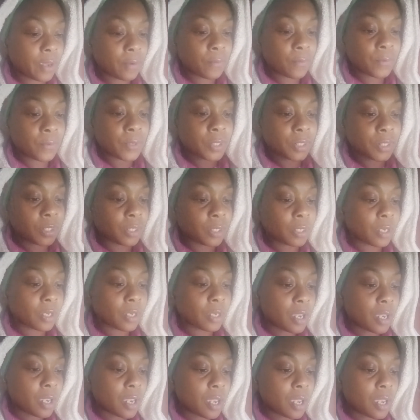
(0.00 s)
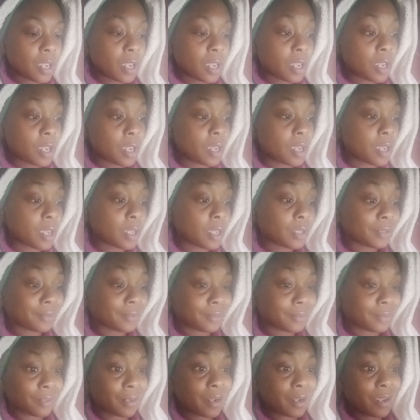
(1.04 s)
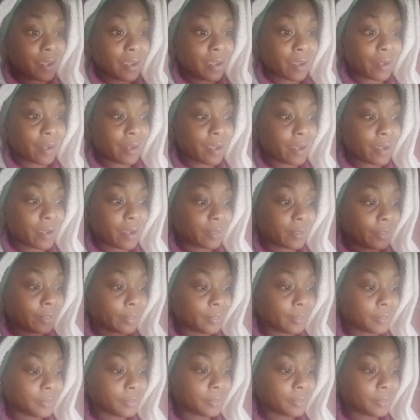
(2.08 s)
we that I had highlighted.